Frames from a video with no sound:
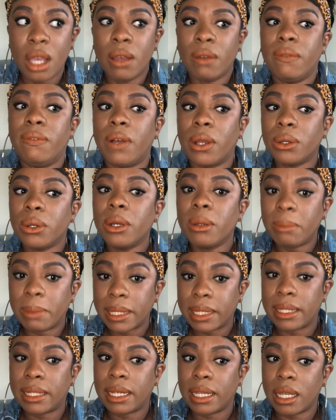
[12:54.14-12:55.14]

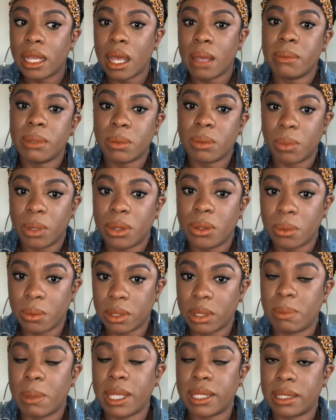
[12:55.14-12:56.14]
Vulnerability comes with the
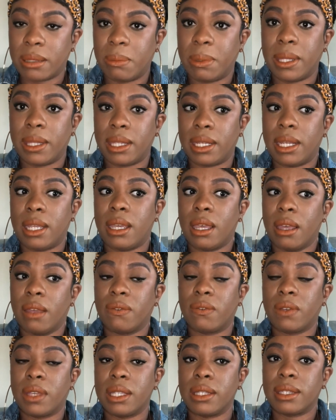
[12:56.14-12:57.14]
responsibility
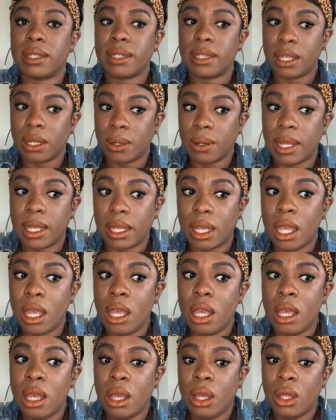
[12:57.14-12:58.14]
of considering
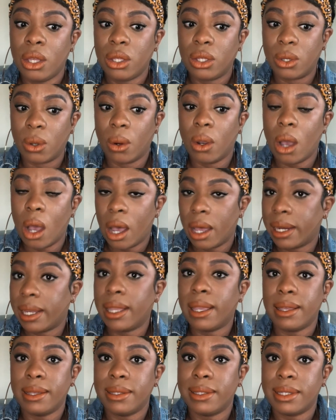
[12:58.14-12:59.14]
your
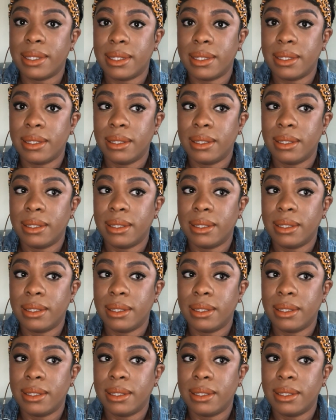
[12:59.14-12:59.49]
audience.